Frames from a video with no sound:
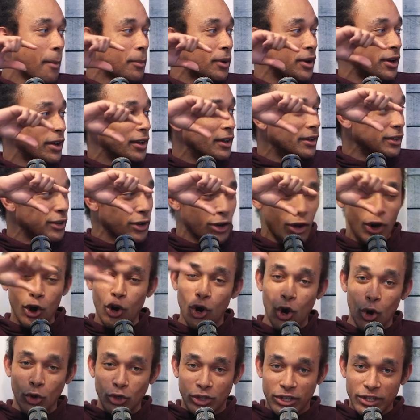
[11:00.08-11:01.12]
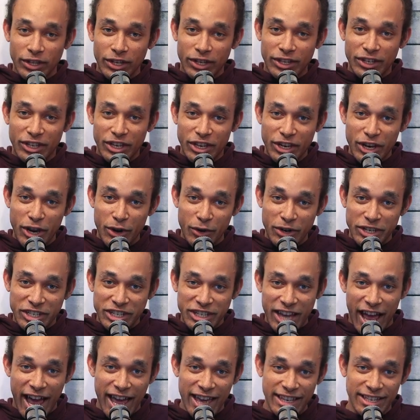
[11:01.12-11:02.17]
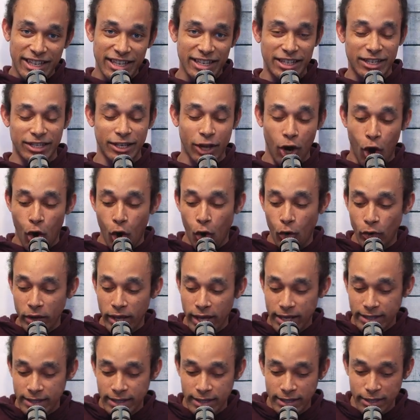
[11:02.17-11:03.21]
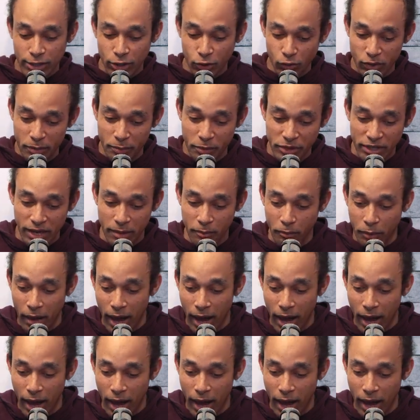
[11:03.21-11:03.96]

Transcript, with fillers: I'm gonna go, to the, the nearest scientist. and He's like, oh yes, this is three percent